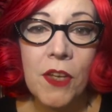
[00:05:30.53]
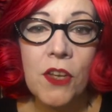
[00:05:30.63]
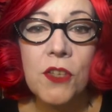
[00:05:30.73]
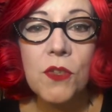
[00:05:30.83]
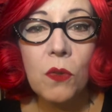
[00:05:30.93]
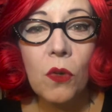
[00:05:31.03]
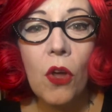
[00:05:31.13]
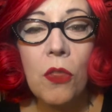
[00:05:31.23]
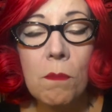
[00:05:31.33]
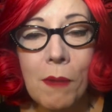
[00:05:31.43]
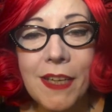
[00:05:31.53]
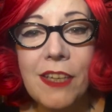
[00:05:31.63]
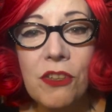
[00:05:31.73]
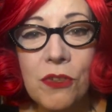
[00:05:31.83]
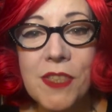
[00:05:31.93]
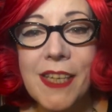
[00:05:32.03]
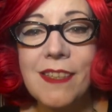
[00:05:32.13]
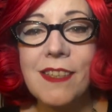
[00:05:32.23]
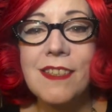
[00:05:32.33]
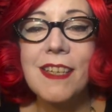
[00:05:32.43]
So the money you send
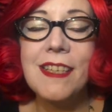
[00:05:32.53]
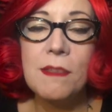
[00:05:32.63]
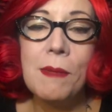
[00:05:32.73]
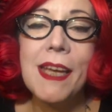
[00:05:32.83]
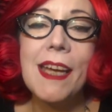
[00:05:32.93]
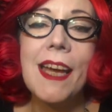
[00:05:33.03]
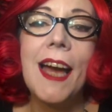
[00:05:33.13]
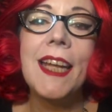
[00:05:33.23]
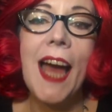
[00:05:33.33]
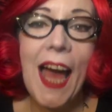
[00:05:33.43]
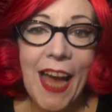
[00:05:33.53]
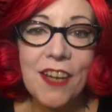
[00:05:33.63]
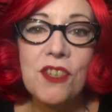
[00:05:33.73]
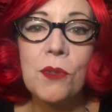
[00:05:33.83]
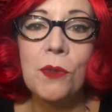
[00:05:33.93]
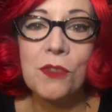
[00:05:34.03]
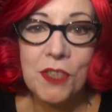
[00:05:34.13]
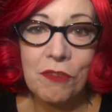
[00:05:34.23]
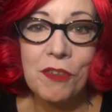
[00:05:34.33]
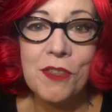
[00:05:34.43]
us is making an actual
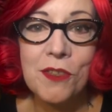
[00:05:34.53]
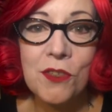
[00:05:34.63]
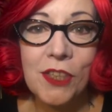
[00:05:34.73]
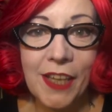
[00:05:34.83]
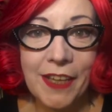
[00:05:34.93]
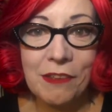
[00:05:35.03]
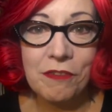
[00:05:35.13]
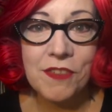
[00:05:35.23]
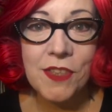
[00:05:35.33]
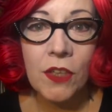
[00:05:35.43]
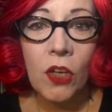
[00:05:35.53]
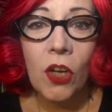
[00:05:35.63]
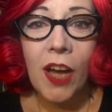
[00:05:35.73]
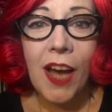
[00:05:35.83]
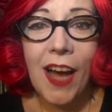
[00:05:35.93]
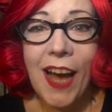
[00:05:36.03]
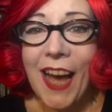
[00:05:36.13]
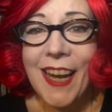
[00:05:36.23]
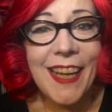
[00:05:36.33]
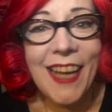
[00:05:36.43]
difference to lives.
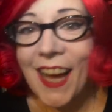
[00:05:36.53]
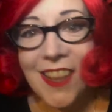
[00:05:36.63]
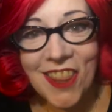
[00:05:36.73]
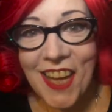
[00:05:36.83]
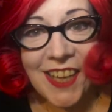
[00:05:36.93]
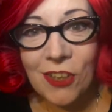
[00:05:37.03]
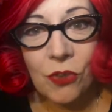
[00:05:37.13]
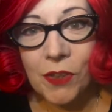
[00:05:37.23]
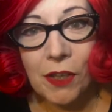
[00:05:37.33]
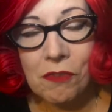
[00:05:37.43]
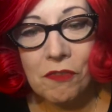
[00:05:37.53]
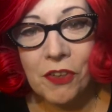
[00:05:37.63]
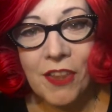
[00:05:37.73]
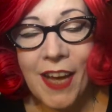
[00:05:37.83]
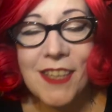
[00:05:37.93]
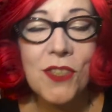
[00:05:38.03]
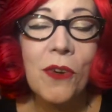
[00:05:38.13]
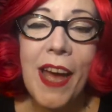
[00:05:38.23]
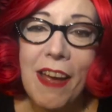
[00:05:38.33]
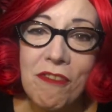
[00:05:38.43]
And I can't thank you enough for that. So
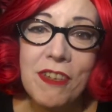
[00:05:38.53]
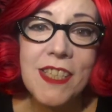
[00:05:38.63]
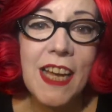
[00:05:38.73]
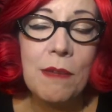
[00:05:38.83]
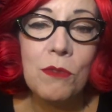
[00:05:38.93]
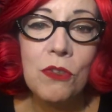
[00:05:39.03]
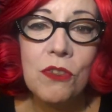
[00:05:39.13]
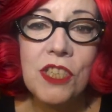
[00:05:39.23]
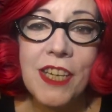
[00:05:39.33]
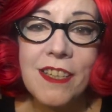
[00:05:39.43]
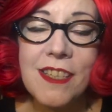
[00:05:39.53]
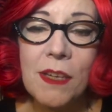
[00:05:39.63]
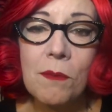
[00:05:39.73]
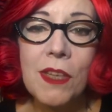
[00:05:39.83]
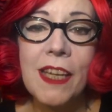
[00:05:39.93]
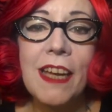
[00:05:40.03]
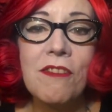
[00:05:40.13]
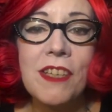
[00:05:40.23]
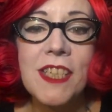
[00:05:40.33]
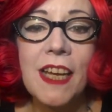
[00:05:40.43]
every time you share something,
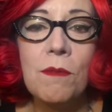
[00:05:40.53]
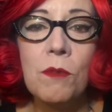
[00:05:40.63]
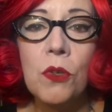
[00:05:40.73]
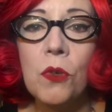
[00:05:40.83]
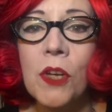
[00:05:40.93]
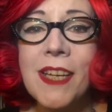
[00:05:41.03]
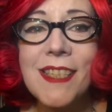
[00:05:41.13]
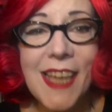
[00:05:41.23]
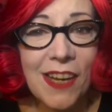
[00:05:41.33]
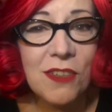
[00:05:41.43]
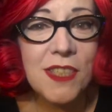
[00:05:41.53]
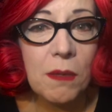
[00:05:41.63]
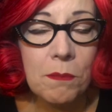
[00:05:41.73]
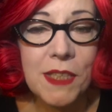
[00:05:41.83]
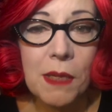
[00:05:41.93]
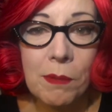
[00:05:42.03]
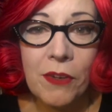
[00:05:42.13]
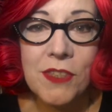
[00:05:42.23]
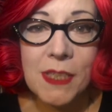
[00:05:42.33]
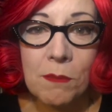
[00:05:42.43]
every time you tell somebody about
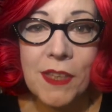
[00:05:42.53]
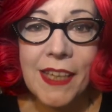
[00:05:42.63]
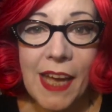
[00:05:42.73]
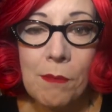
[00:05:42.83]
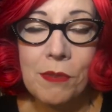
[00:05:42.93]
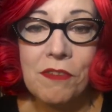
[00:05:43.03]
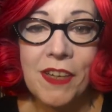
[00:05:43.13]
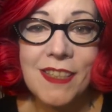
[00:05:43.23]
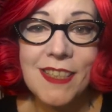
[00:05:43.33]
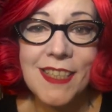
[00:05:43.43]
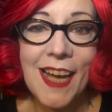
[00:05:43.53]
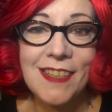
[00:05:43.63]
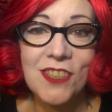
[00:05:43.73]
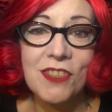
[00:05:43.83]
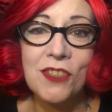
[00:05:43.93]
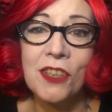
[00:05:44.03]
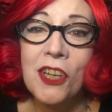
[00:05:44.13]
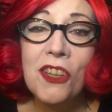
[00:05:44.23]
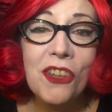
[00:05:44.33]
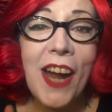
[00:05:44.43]
something Cabaret versus Cancer is doing,
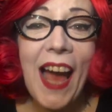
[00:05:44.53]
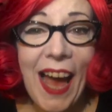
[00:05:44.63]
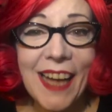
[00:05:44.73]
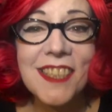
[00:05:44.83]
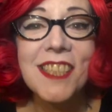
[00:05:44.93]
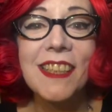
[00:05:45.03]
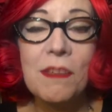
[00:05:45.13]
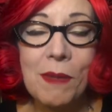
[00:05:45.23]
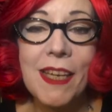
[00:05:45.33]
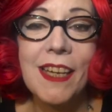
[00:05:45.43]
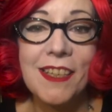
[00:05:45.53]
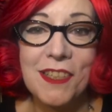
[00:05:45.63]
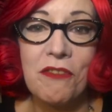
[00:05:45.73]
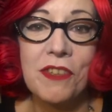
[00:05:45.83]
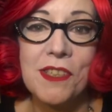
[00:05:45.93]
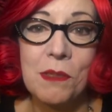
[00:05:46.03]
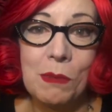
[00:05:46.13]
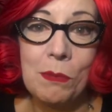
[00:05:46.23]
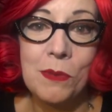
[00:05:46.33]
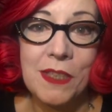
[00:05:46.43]
you're actually making a difference to
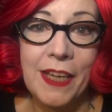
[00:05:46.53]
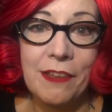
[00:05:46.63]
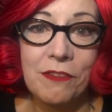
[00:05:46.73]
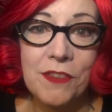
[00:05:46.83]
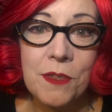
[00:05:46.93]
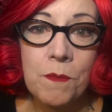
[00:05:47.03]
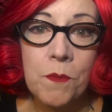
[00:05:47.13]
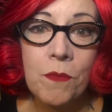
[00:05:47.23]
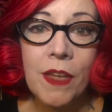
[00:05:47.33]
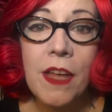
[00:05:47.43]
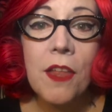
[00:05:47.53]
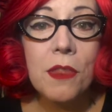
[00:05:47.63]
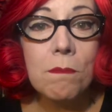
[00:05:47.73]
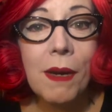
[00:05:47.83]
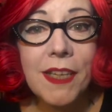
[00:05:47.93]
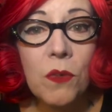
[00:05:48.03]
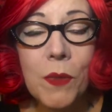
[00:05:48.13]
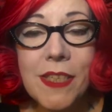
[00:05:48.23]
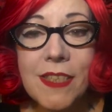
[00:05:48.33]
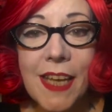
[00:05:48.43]
people's lives. The money we
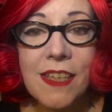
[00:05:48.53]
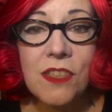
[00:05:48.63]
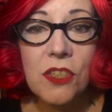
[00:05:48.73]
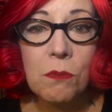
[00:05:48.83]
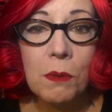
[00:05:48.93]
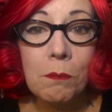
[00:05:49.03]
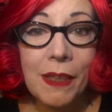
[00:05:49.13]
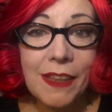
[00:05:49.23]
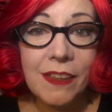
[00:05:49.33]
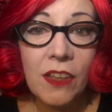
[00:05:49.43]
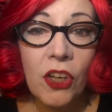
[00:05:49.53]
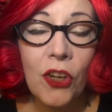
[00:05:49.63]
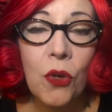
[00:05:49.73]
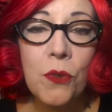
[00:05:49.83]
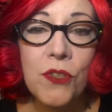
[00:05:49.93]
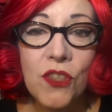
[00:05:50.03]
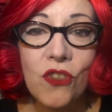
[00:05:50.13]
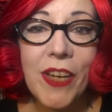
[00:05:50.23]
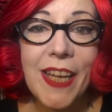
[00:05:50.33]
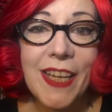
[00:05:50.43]
send to Macmillan goes
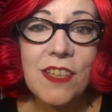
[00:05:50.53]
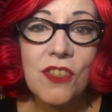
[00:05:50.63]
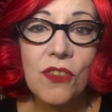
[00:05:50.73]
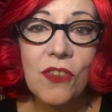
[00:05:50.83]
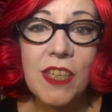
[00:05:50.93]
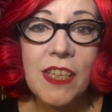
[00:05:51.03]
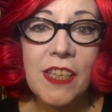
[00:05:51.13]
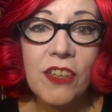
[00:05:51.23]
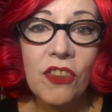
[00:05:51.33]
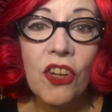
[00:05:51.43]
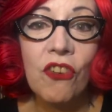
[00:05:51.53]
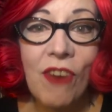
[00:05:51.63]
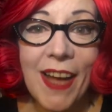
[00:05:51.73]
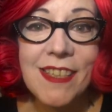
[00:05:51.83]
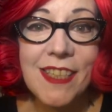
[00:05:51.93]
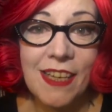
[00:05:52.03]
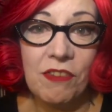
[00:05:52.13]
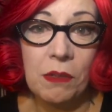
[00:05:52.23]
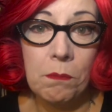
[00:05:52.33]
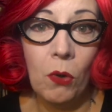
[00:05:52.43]
straight into the grant
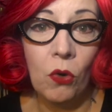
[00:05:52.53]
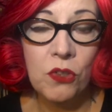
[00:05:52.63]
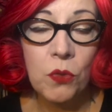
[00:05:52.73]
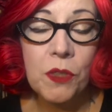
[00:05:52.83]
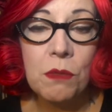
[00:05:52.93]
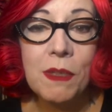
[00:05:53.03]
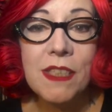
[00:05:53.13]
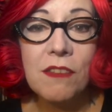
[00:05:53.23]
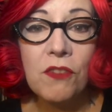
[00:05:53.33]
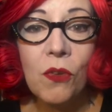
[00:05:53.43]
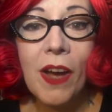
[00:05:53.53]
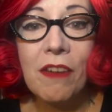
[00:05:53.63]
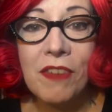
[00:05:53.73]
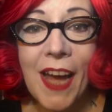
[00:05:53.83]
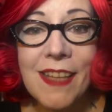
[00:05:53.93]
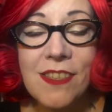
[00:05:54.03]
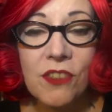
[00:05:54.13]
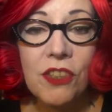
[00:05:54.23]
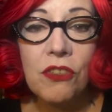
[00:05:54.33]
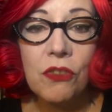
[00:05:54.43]
giving pot, which means if you have cancer
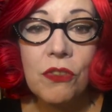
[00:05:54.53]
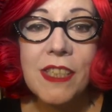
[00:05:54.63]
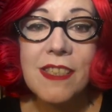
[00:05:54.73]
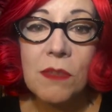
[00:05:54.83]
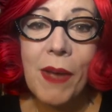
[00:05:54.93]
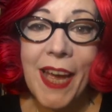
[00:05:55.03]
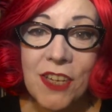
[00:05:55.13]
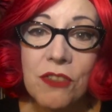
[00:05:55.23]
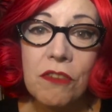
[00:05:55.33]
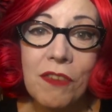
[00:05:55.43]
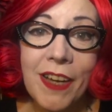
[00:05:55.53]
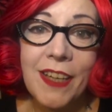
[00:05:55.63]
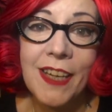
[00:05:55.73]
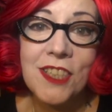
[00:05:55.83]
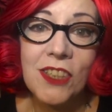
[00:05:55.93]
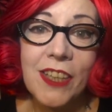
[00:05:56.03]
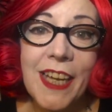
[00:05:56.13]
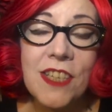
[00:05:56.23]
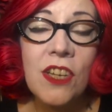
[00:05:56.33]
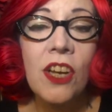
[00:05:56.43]
and you need some extra financial
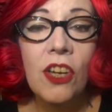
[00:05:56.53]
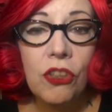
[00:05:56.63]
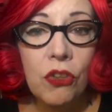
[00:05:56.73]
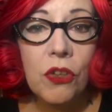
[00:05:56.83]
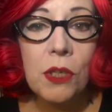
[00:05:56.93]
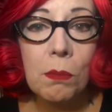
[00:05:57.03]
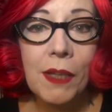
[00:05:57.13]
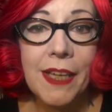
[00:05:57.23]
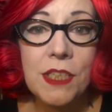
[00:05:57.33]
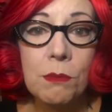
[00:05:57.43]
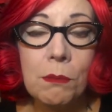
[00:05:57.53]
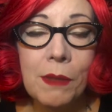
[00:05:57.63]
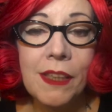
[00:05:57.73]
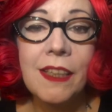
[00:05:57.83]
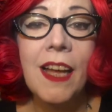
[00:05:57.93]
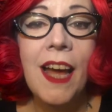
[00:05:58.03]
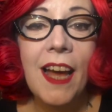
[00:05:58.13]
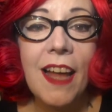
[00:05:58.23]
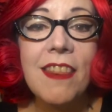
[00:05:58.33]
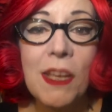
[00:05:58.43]
aid, you can apply to Macmillan
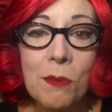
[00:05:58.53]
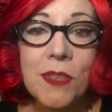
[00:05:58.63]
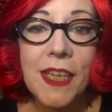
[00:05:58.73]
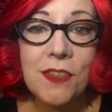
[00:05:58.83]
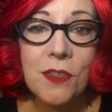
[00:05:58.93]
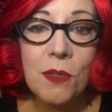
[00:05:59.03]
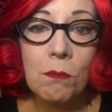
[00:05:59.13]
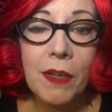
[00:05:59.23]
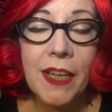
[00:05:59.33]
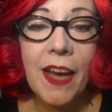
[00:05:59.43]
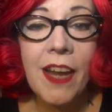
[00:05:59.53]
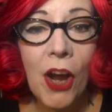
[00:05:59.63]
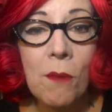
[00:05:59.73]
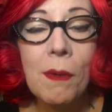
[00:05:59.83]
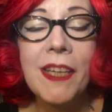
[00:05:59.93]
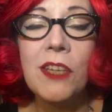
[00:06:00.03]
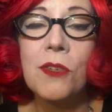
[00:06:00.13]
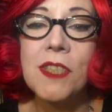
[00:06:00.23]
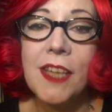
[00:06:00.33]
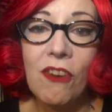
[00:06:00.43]
and they will send you some money, and our money goes
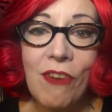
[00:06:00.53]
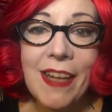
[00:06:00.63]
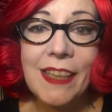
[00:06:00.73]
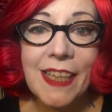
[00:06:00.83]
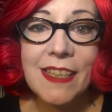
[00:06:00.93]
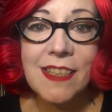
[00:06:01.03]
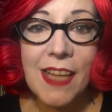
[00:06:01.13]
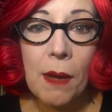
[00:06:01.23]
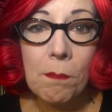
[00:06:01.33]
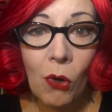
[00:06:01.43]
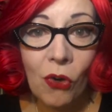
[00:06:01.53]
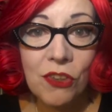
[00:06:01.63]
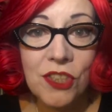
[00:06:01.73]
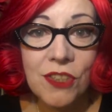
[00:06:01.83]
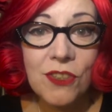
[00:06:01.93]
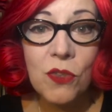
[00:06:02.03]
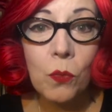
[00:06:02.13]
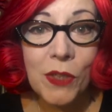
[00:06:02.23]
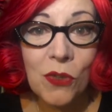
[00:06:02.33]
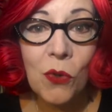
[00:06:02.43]
directly into that pot. So
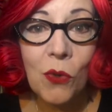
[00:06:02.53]
we know,